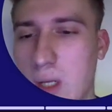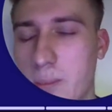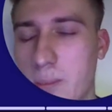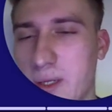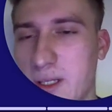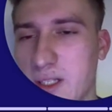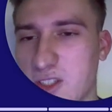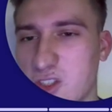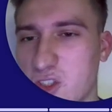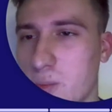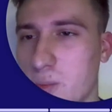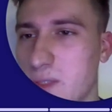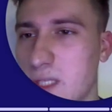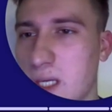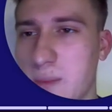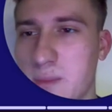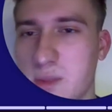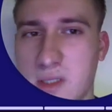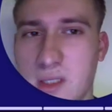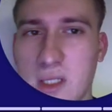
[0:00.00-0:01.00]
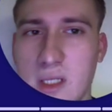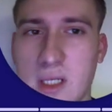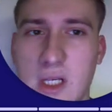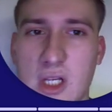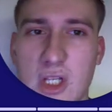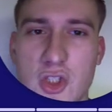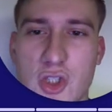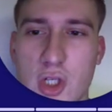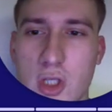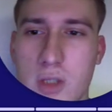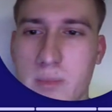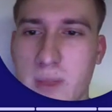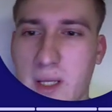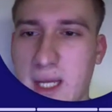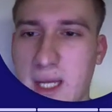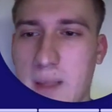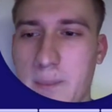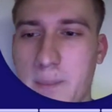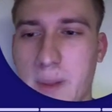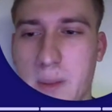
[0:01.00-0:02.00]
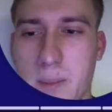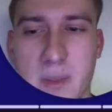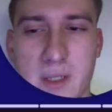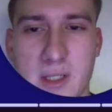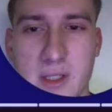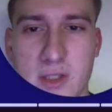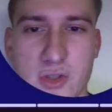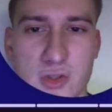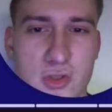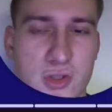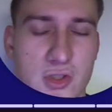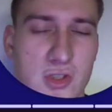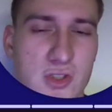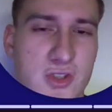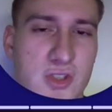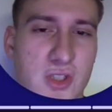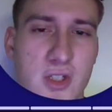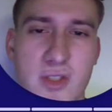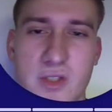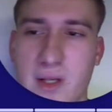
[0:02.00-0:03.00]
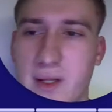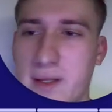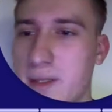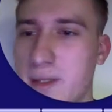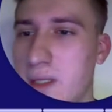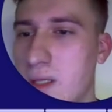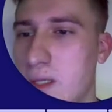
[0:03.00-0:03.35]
Because sometimes churn might happen because certain